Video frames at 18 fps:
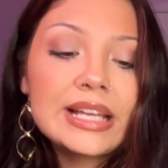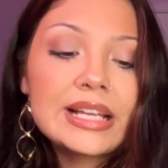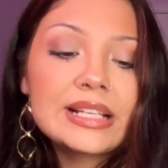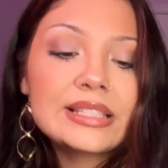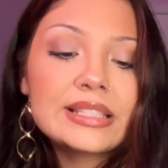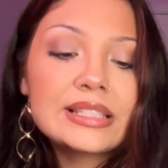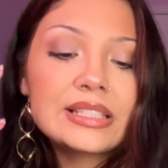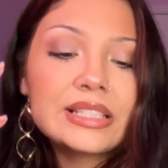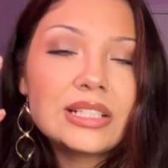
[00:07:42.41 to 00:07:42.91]

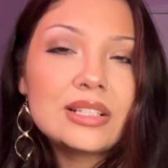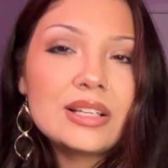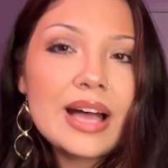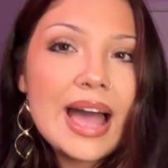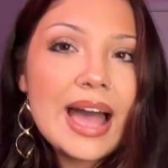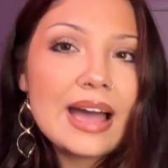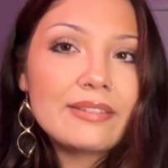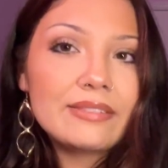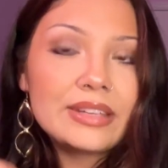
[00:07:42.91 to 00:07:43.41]
still
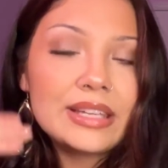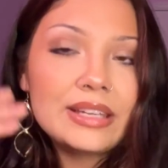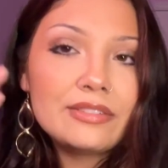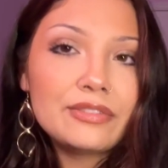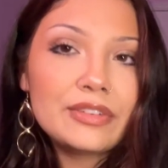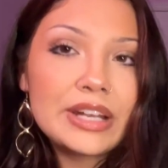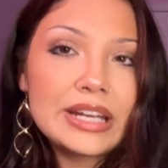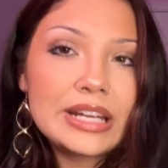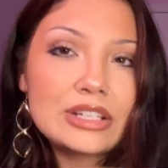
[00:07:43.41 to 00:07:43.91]
having
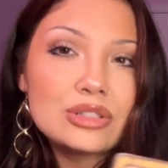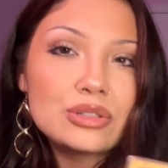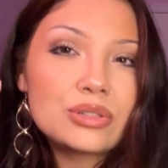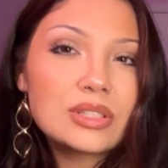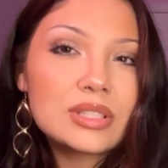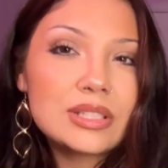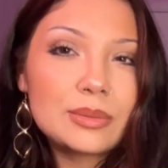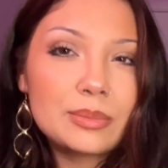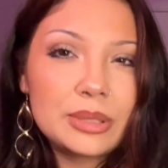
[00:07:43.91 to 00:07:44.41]
financial
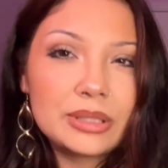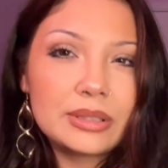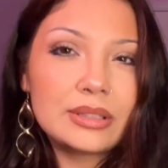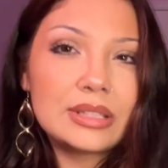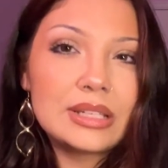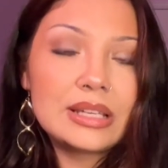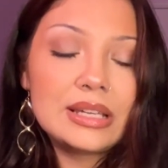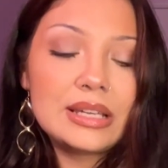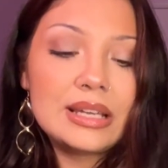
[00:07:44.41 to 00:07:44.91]

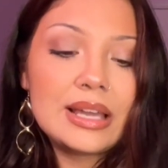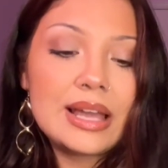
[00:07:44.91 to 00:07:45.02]
stability